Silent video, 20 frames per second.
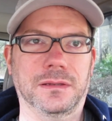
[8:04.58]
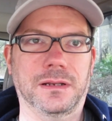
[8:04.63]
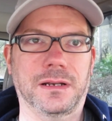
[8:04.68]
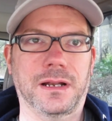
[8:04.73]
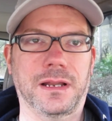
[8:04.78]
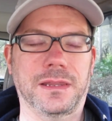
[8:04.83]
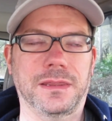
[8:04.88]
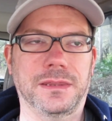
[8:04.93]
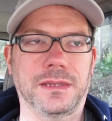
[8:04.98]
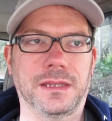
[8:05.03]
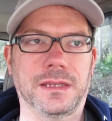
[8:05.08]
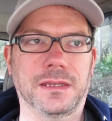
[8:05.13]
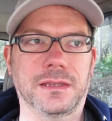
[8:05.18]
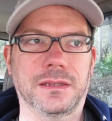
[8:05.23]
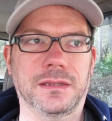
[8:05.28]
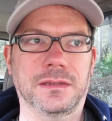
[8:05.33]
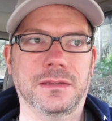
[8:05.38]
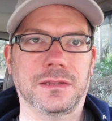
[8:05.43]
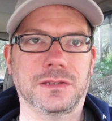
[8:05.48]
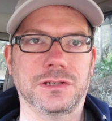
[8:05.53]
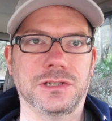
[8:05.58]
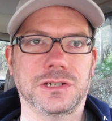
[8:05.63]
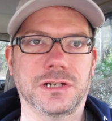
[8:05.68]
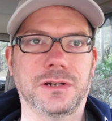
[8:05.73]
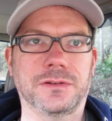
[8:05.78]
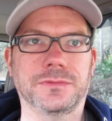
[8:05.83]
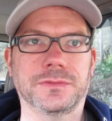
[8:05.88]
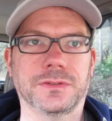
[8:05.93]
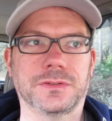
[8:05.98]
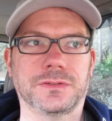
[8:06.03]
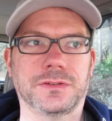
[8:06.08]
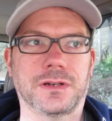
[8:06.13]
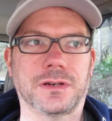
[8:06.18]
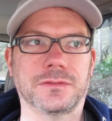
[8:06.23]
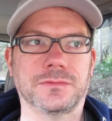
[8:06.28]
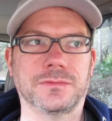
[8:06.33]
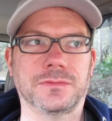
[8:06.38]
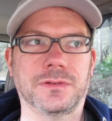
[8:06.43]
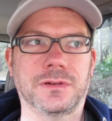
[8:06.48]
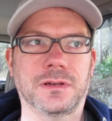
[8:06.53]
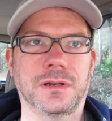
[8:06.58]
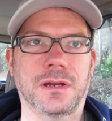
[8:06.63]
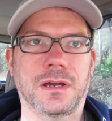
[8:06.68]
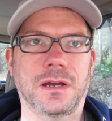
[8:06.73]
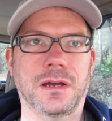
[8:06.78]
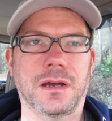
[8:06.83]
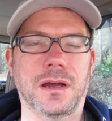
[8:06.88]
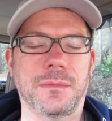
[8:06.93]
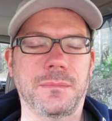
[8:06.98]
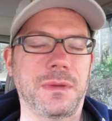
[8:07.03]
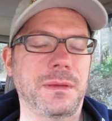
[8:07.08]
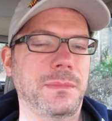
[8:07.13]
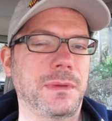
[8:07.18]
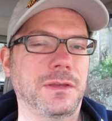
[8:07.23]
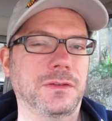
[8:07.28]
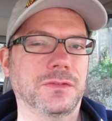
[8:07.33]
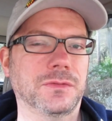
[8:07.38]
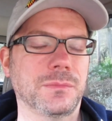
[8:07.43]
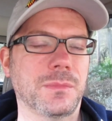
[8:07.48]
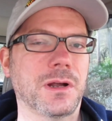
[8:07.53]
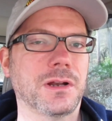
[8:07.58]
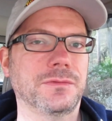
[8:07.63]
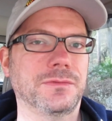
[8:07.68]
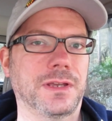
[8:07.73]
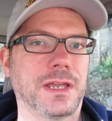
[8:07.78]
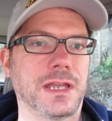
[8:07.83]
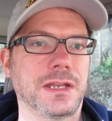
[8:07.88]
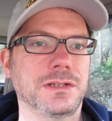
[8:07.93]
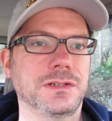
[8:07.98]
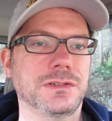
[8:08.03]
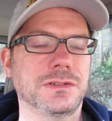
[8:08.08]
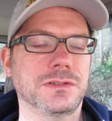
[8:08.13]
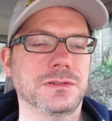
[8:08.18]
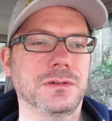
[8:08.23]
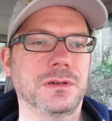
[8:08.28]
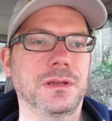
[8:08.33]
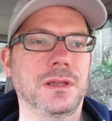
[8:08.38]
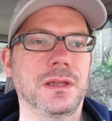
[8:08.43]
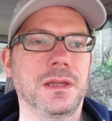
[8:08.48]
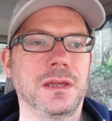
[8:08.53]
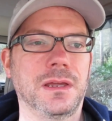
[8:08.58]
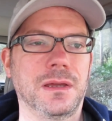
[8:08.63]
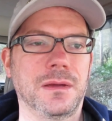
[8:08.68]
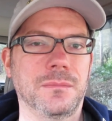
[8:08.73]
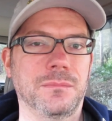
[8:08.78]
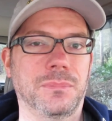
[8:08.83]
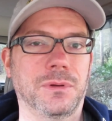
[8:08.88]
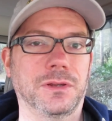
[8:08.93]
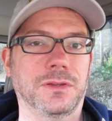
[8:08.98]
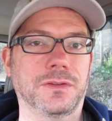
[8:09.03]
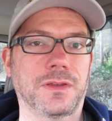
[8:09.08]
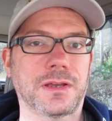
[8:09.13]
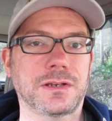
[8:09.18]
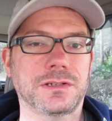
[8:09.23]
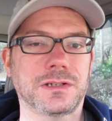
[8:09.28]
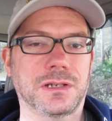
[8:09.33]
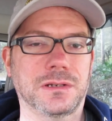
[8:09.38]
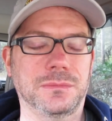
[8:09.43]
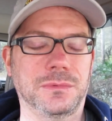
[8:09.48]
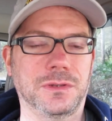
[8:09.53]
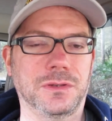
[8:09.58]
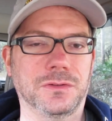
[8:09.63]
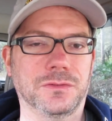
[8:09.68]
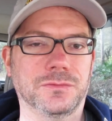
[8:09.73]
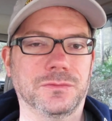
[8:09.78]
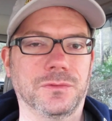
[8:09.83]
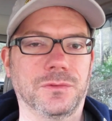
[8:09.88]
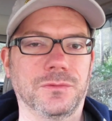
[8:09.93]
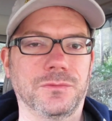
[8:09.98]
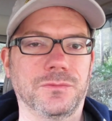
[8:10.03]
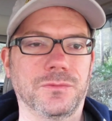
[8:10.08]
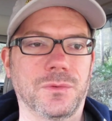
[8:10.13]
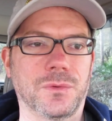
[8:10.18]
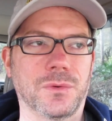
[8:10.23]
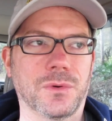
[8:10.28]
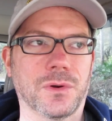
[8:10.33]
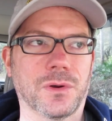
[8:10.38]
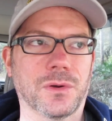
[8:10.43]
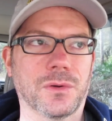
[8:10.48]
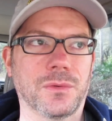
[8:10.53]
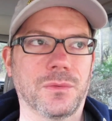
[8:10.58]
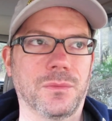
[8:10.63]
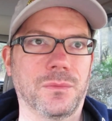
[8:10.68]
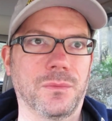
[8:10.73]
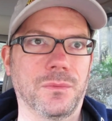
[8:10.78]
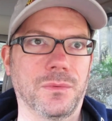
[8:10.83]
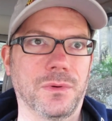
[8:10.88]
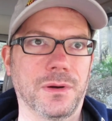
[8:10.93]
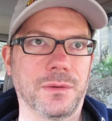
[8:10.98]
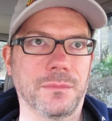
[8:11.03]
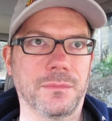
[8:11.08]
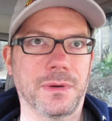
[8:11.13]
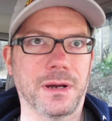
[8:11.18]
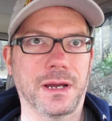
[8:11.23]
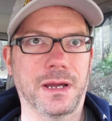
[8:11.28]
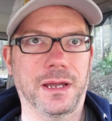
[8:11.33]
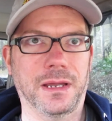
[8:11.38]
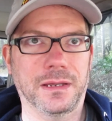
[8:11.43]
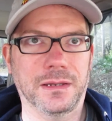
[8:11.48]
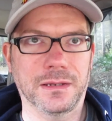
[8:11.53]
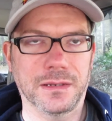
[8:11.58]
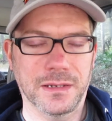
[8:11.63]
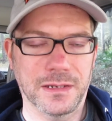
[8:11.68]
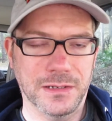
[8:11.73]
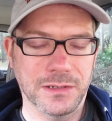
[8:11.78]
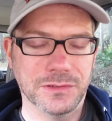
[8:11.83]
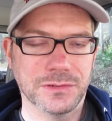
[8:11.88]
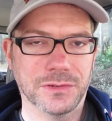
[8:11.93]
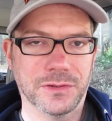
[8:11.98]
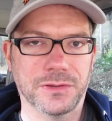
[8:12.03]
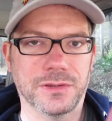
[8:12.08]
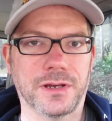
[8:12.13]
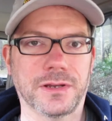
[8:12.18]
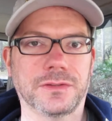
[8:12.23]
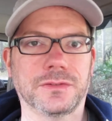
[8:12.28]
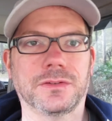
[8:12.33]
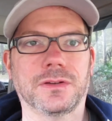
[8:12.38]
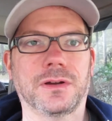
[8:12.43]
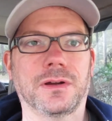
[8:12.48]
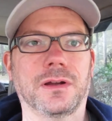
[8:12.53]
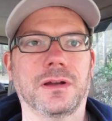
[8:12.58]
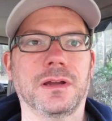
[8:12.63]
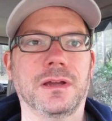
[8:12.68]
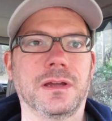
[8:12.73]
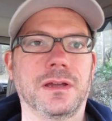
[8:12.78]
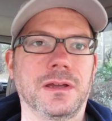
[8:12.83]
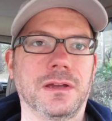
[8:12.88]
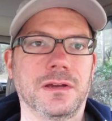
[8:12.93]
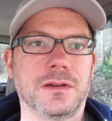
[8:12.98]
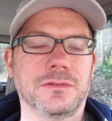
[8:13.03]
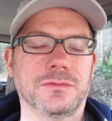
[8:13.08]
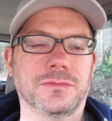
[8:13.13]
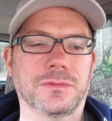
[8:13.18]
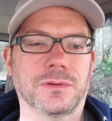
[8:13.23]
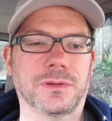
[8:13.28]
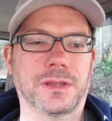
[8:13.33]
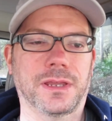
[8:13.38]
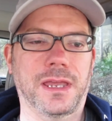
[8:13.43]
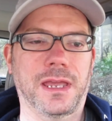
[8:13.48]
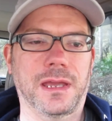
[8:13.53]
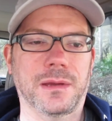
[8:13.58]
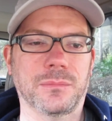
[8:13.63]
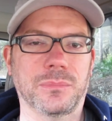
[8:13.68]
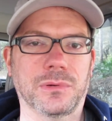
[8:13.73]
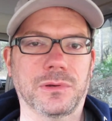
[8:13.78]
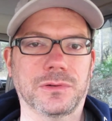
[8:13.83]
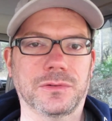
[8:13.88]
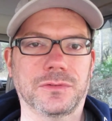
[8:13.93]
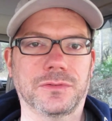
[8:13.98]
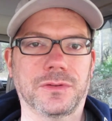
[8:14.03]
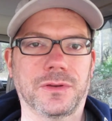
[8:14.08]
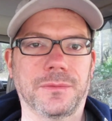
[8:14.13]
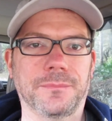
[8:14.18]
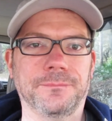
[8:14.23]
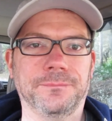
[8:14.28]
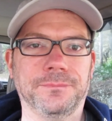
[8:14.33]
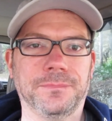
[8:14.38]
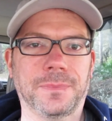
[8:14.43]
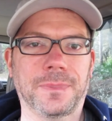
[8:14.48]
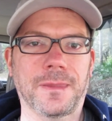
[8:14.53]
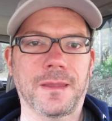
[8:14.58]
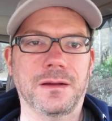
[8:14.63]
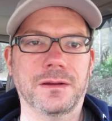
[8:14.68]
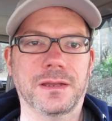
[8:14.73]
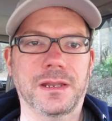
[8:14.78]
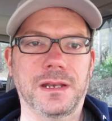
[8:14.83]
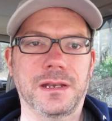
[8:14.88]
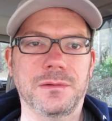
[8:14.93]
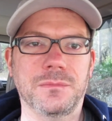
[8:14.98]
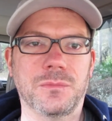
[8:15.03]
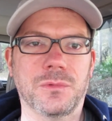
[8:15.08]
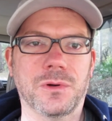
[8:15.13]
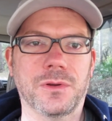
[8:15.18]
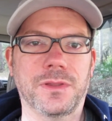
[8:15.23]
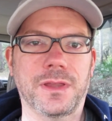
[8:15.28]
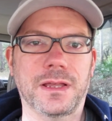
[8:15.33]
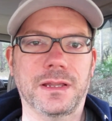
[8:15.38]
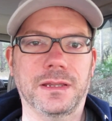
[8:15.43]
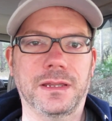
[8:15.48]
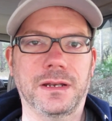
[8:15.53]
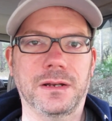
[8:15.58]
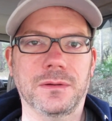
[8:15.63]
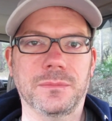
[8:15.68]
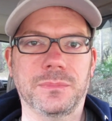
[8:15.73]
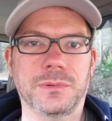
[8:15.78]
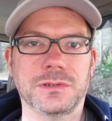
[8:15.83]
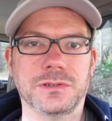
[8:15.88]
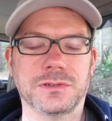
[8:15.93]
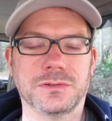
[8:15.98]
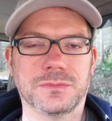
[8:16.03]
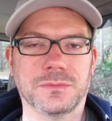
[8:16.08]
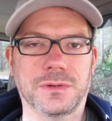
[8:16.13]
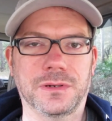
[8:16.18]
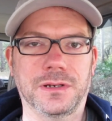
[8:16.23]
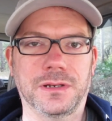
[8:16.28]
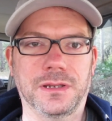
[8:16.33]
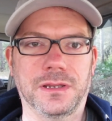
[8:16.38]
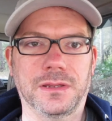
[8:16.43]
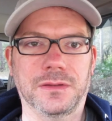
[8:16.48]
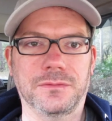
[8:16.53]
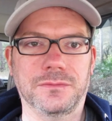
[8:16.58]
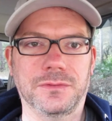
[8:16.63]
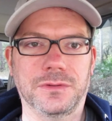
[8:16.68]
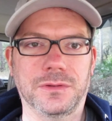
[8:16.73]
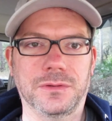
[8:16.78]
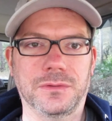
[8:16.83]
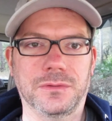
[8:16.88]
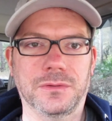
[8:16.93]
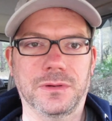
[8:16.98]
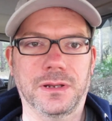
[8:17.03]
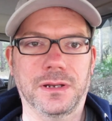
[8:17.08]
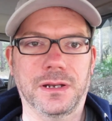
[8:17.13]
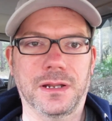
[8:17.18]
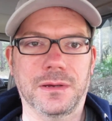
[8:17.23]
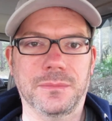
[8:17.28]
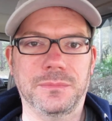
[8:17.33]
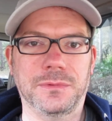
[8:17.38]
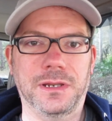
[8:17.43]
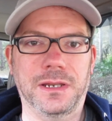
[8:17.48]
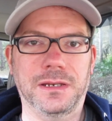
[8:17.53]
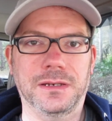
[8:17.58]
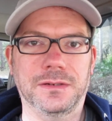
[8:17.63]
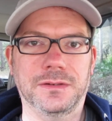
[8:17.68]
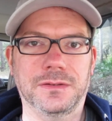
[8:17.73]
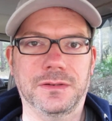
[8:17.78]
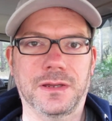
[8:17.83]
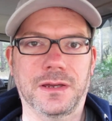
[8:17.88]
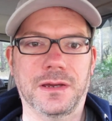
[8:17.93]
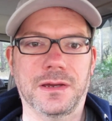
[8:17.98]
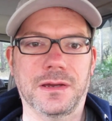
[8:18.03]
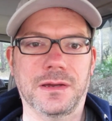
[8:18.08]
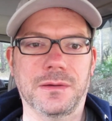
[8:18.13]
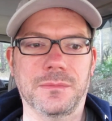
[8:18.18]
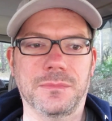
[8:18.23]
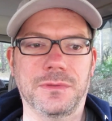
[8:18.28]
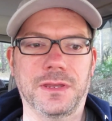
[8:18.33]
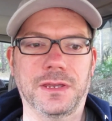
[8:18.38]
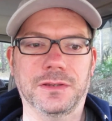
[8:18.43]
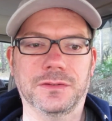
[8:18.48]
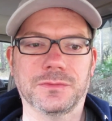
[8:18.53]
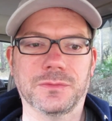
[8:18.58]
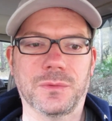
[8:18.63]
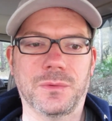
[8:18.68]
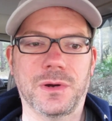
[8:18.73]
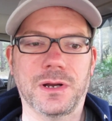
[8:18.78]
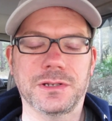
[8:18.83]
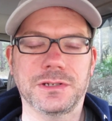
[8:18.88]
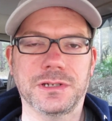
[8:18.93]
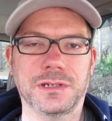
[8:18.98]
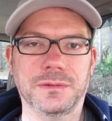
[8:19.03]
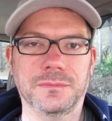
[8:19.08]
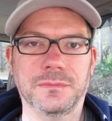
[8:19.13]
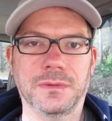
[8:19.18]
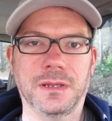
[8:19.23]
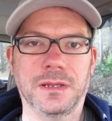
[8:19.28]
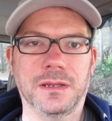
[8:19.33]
I think the shelf and stuff, I may make some modifications to it, but it's actually going to be useful for what my initial thoughts are for the camper. So I'll get into more of that later, but just wanted to give you an update. Thanks for watching.